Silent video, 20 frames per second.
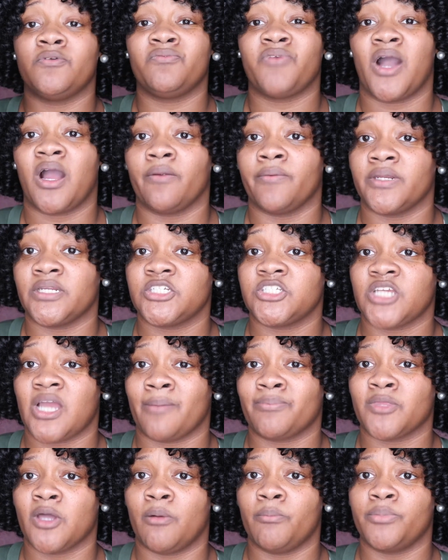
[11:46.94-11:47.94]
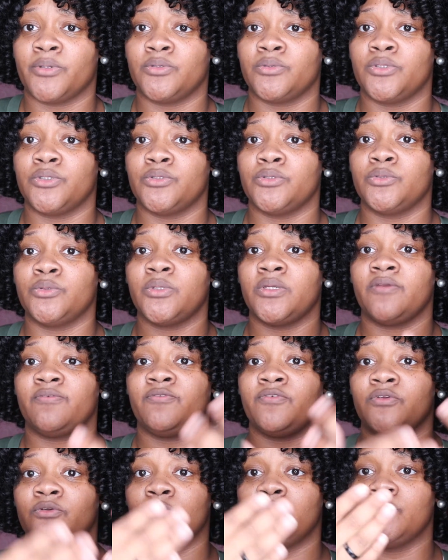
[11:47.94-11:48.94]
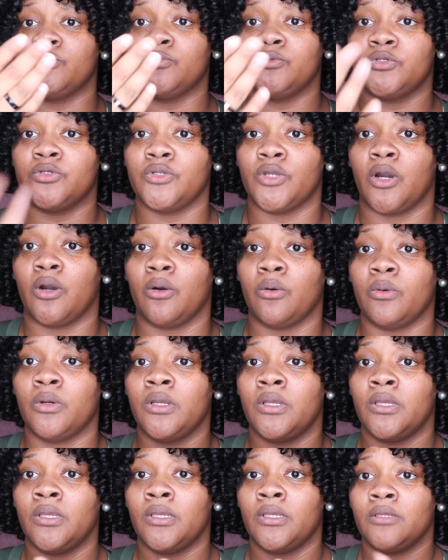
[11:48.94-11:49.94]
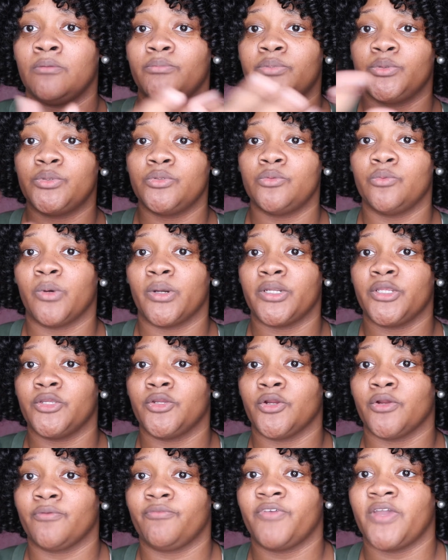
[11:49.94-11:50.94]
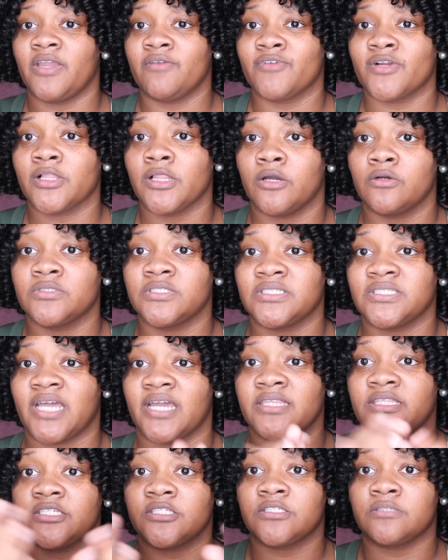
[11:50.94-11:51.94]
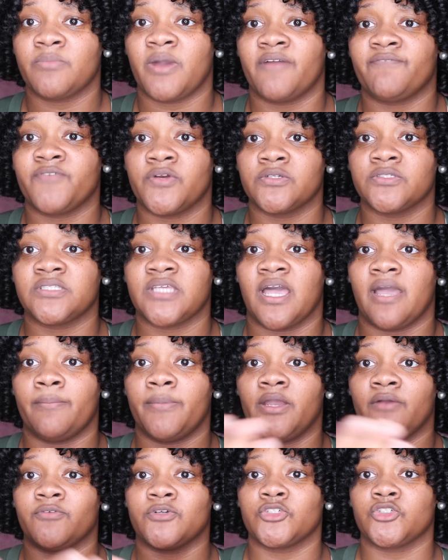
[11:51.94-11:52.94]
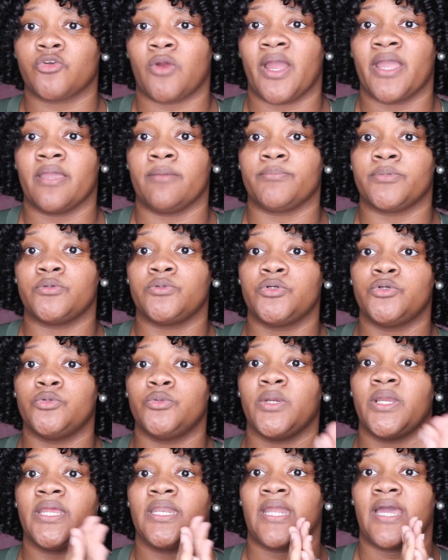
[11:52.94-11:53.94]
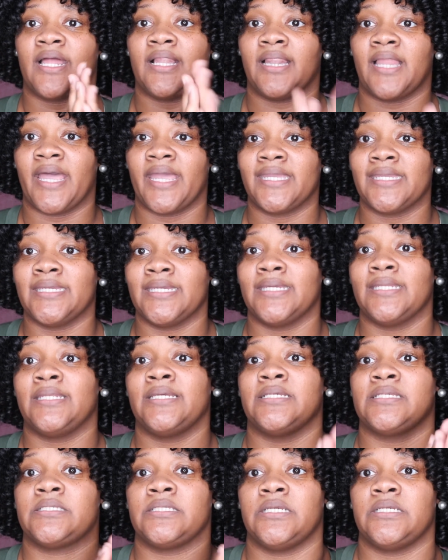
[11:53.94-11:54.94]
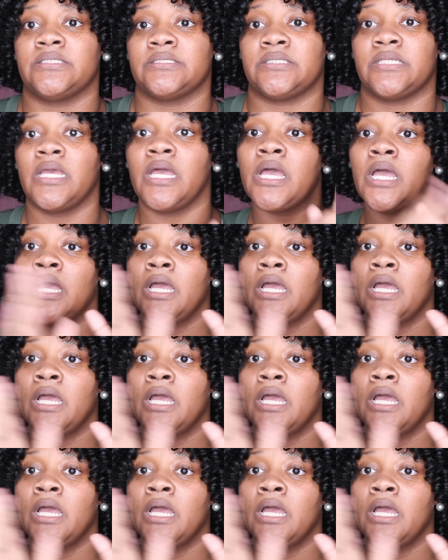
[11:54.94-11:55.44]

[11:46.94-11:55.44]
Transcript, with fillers: you've already shopped on Boohoo, if you, you know, Boohoo one of your favorite clothing site. This is my first time ever trying Boohoo and I like it. It's, it's